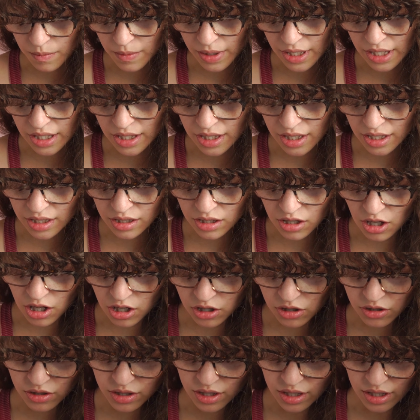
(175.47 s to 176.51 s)
It's
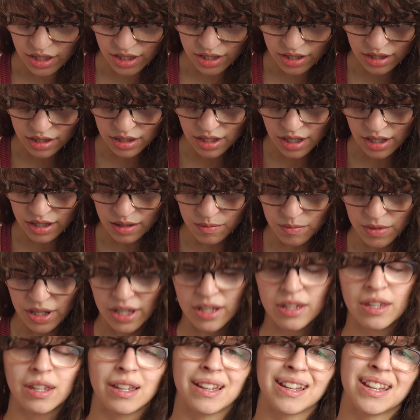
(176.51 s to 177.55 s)
$6 and this I'm
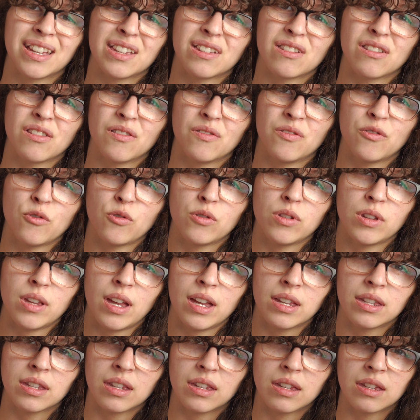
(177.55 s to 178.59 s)
guessing is the full
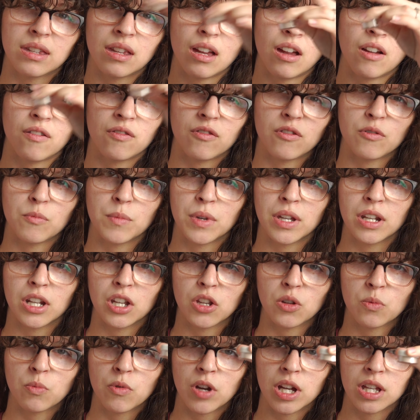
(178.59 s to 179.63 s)
size because it's not offering me
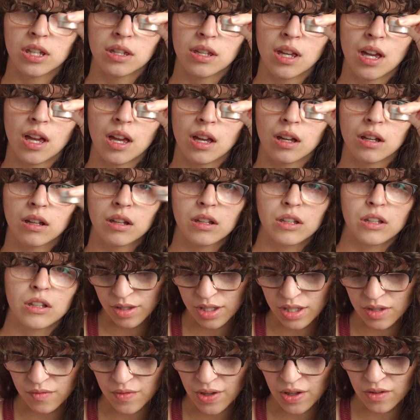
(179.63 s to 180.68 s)
another price tag.
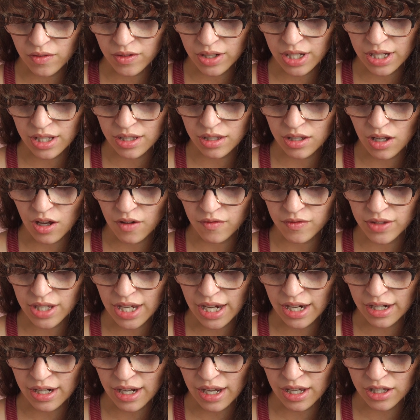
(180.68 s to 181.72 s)
This velvety soft
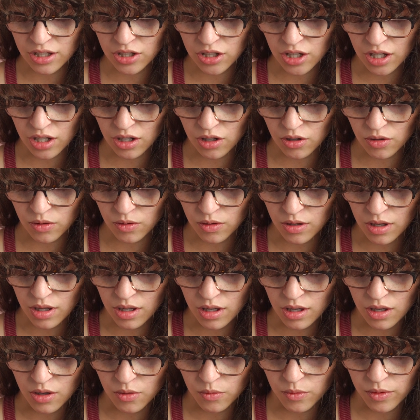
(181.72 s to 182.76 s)
tan eyeshadow
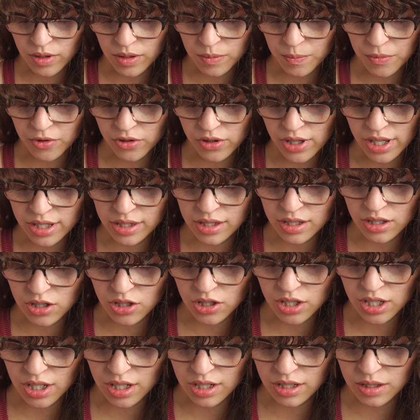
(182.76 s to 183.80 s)
with pearlescent
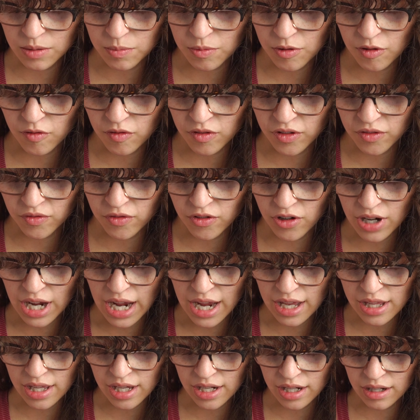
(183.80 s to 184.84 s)
sheen is perfect for
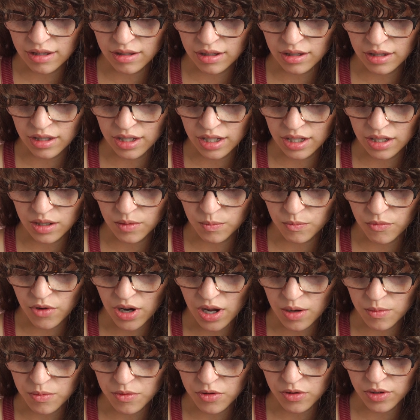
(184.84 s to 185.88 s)
highlighting the lid,
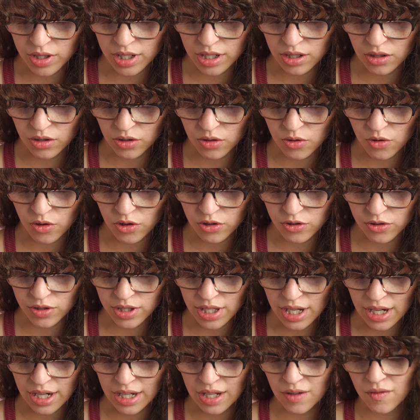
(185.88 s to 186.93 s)
brow bone, inner
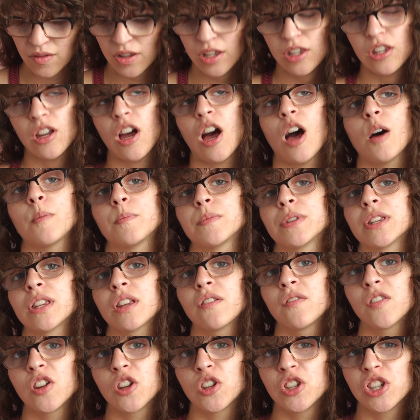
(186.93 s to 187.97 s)
corners, and even the tops
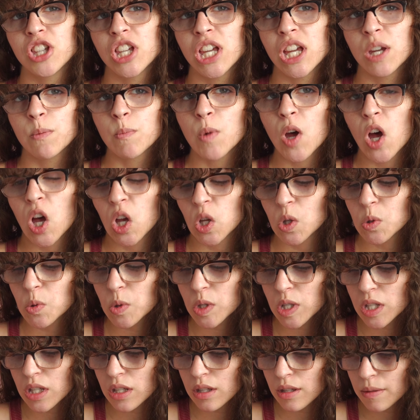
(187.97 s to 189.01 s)
of your
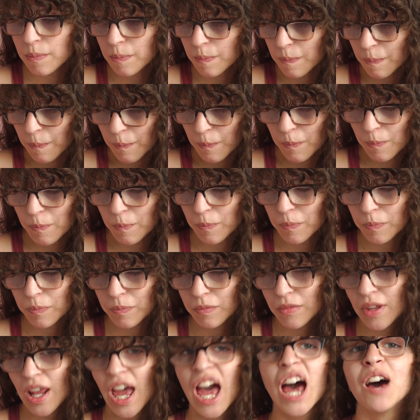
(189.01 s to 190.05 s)
cheekbones.
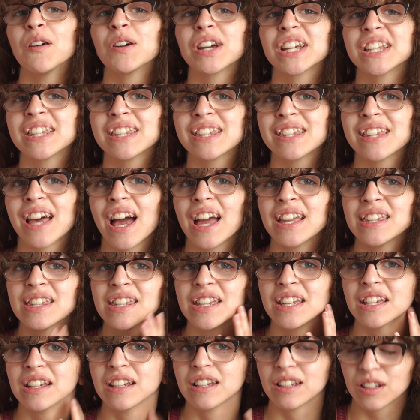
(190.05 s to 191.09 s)
How
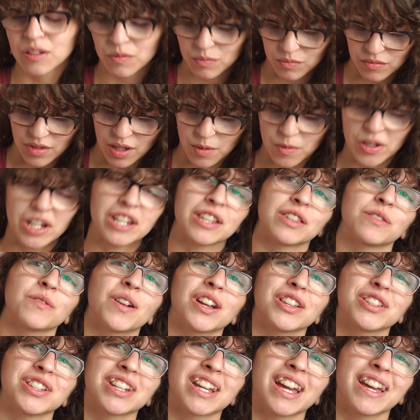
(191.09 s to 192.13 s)
exciting. I'm gonna
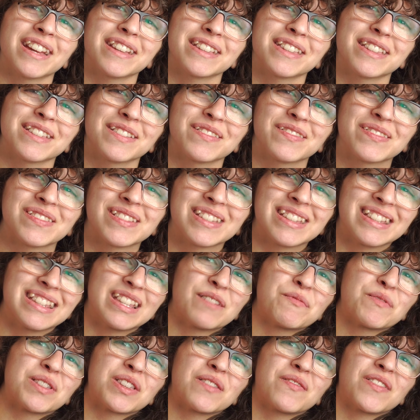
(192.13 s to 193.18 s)
swatch it, guys.
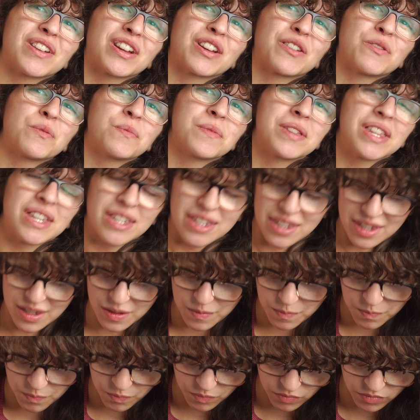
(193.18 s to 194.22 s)
Let me see if I can open this
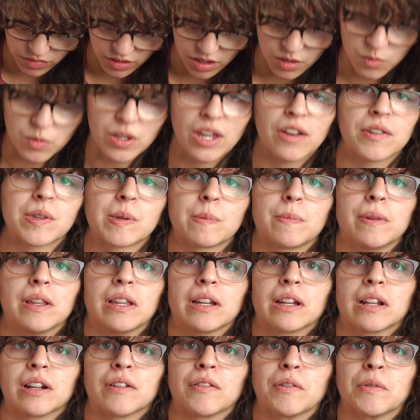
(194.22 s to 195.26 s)
without
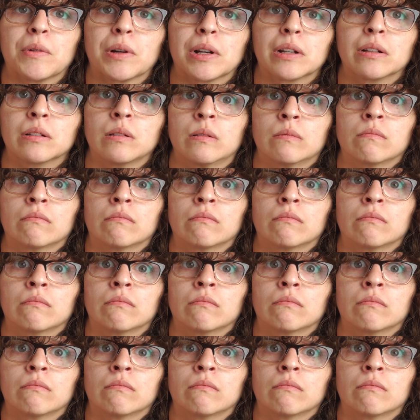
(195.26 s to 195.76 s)
spilling it everywhere.